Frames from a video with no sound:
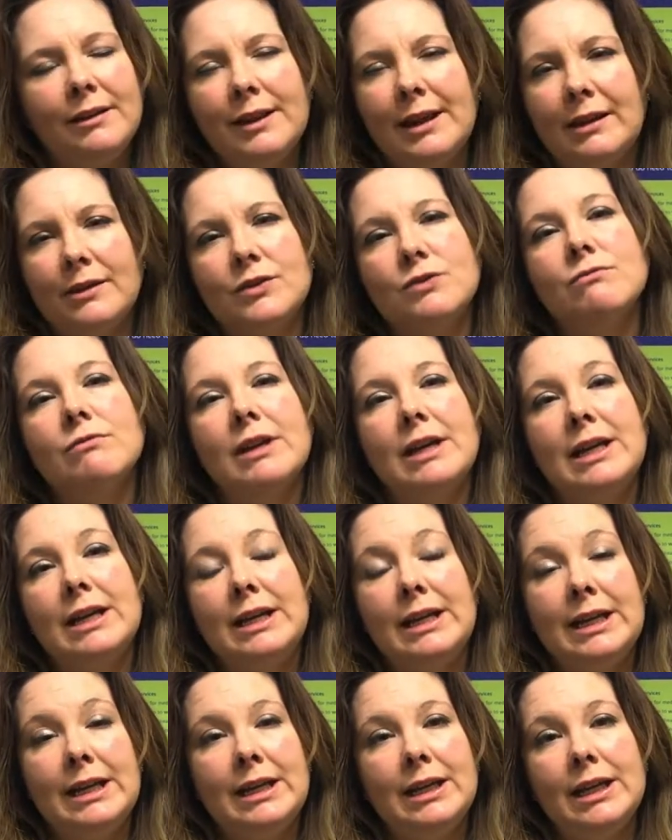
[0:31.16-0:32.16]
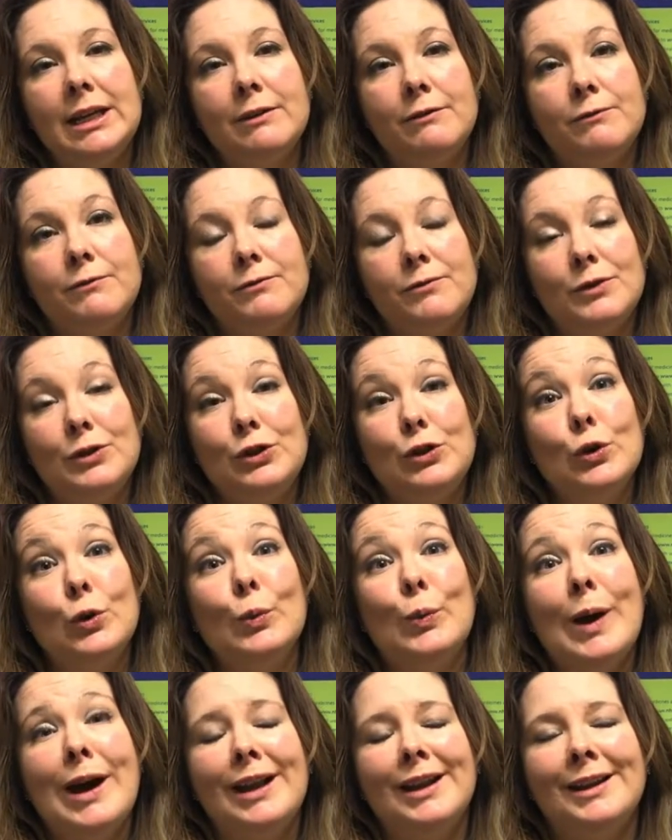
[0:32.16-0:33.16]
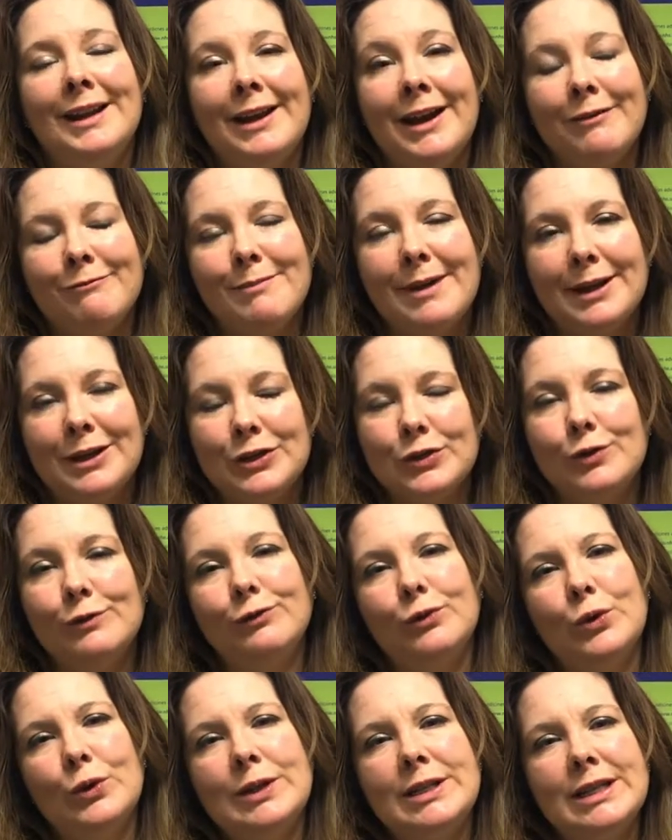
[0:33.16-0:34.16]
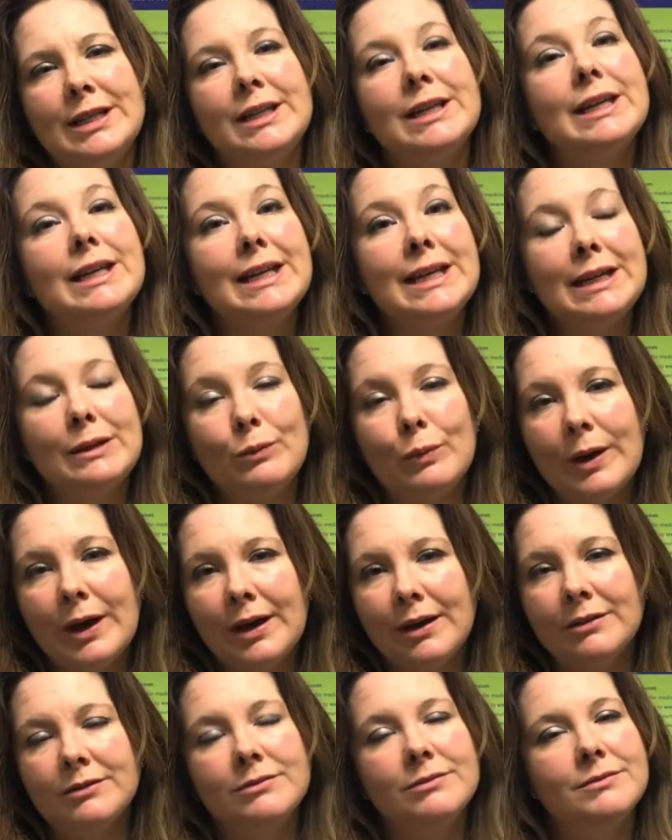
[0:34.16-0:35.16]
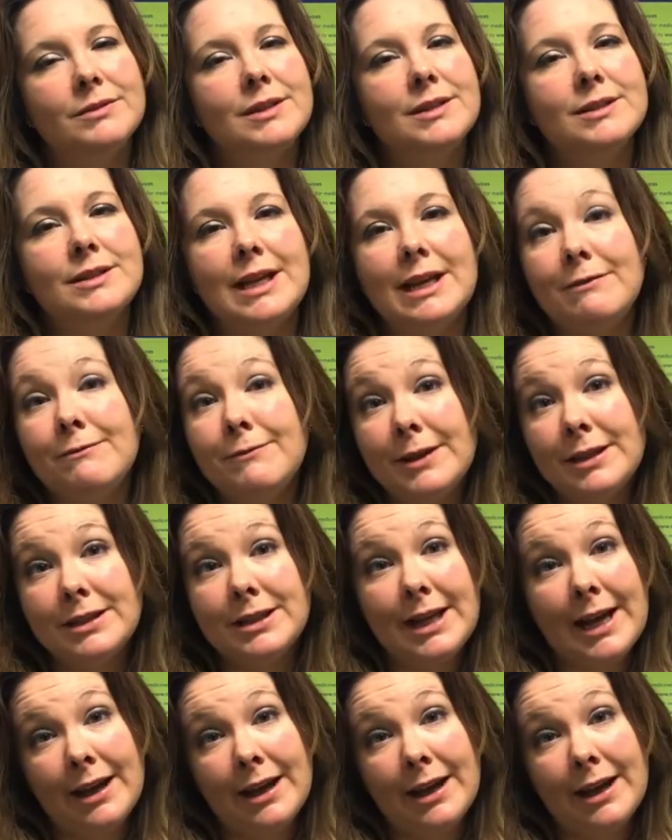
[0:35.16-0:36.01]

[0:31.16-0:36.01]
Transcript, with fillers: things really, if you're well and have managed to avoid it, eat well, stay fit and